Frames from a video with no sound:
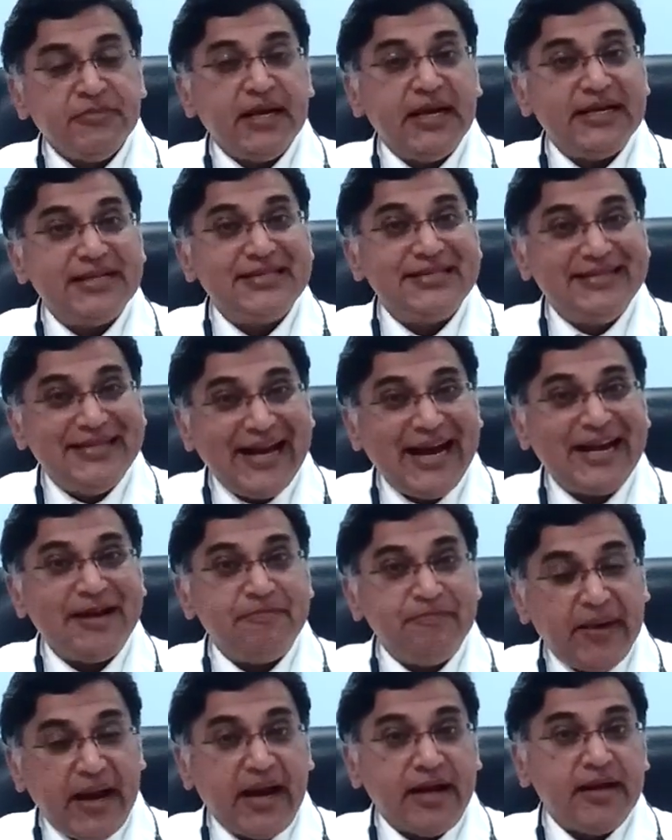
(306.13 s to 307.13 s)
It's
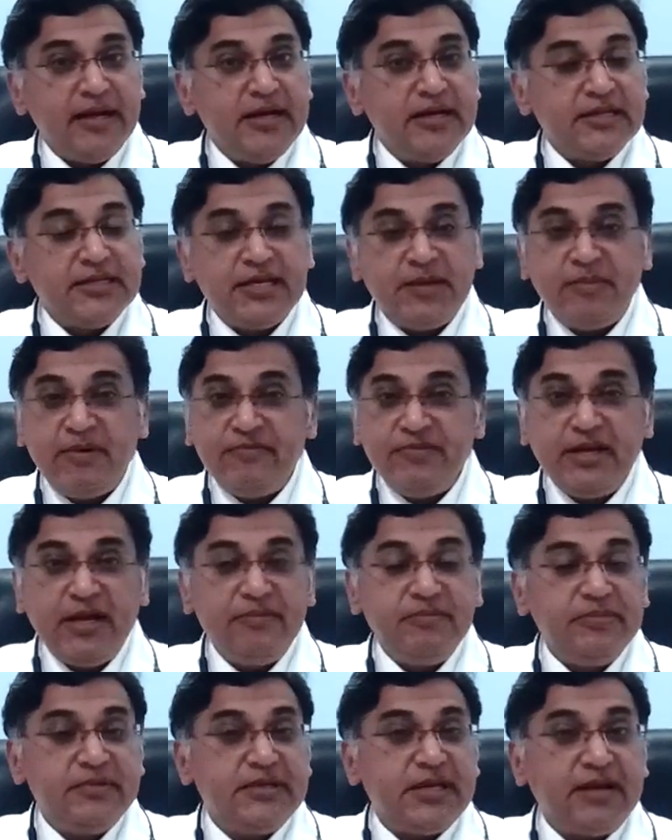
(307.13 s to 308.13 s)
that bad. Some of
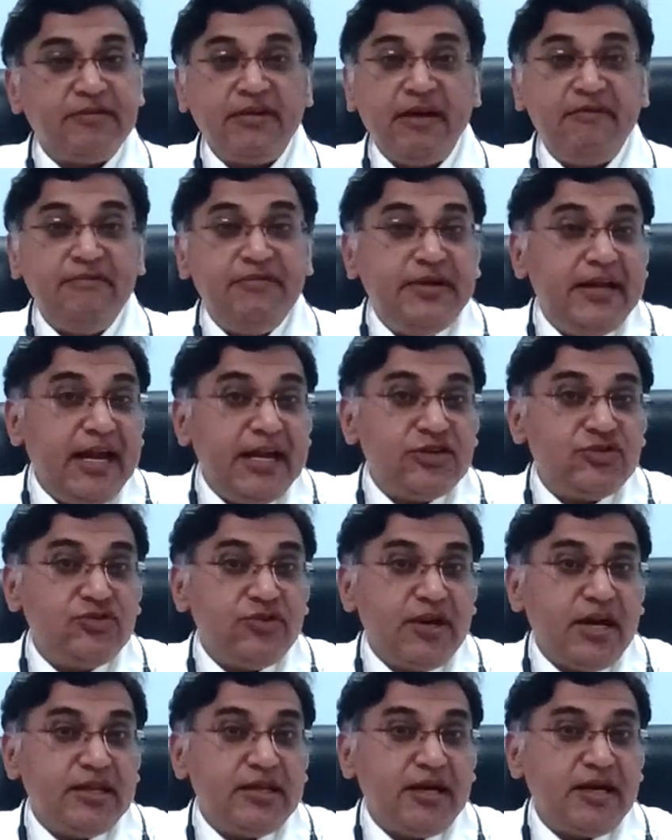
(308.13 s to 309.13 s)
them survive days
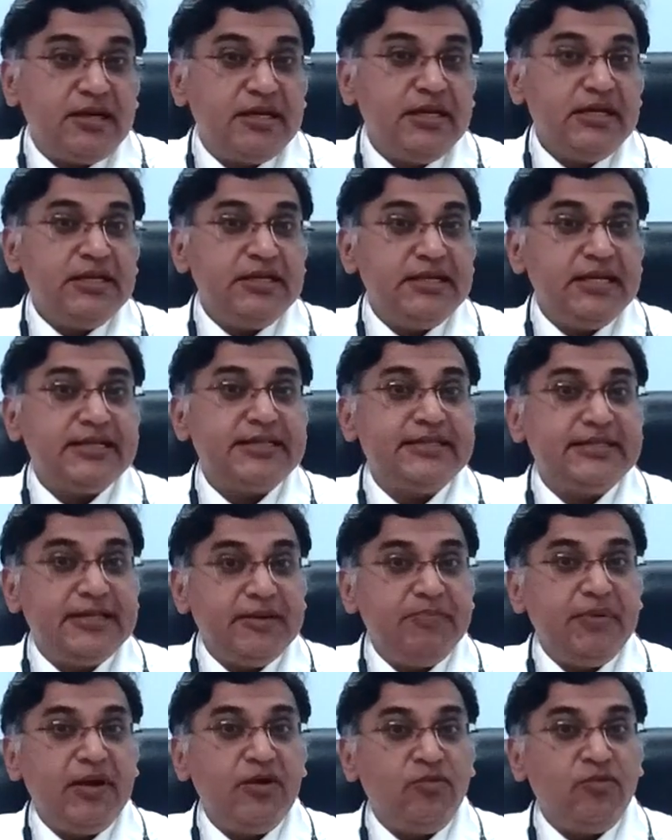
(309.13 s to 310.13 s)
together just
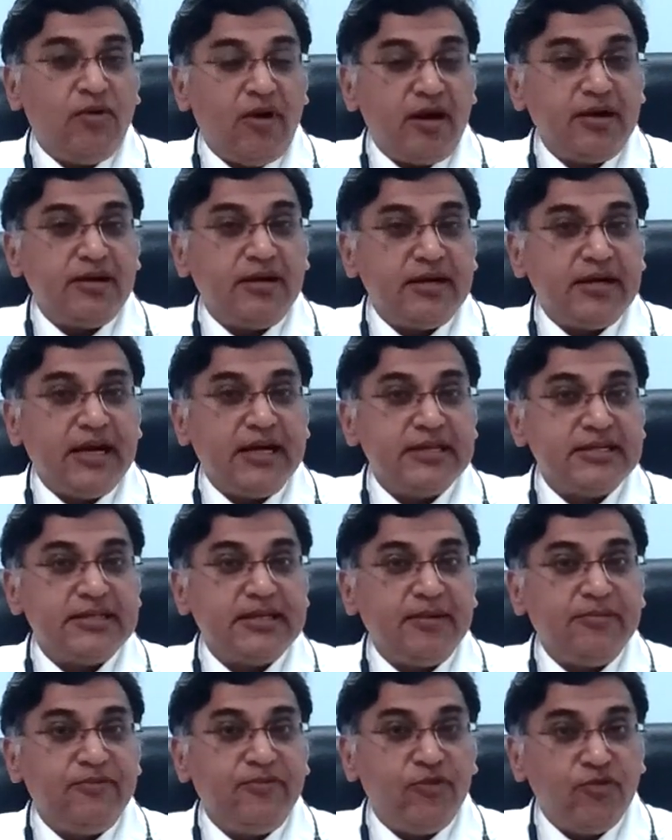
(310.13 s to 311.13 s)
sipping water and
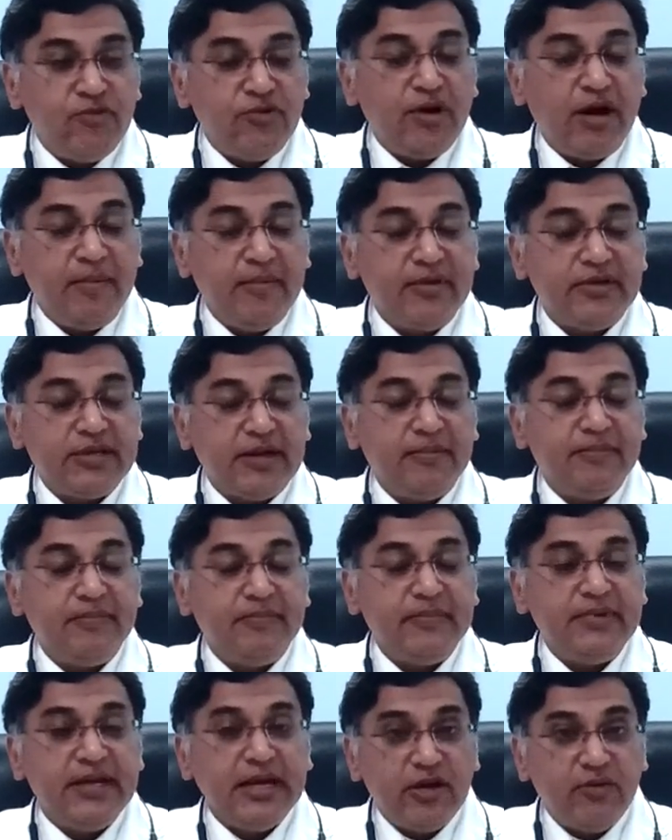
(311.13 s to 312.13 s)
some food or
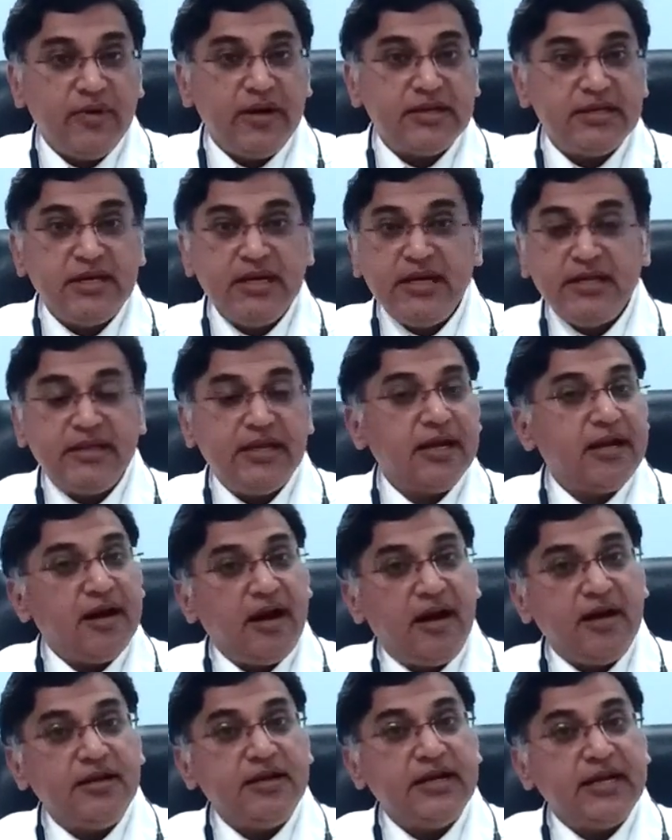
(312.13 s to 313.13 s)
some liquids. They
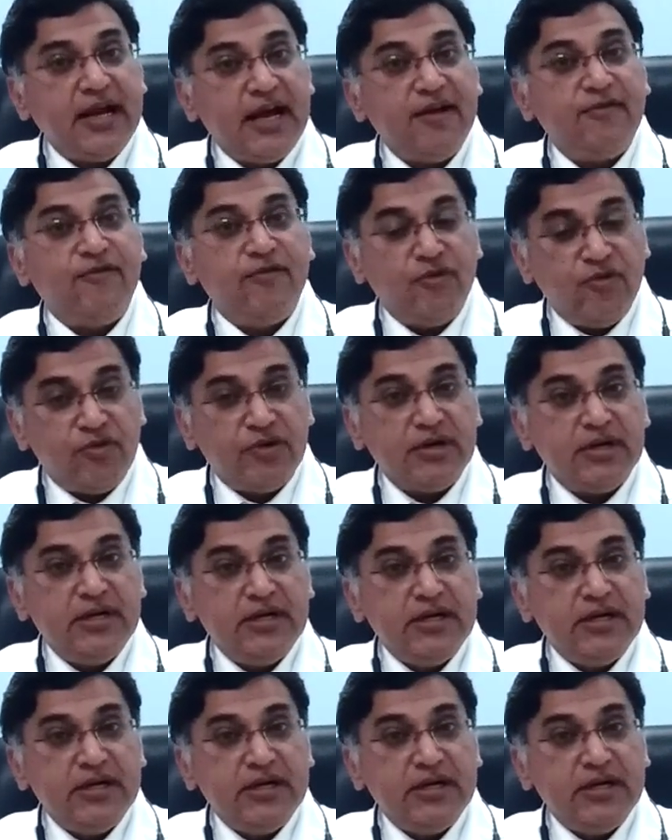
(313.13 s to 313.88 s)
can't even have food.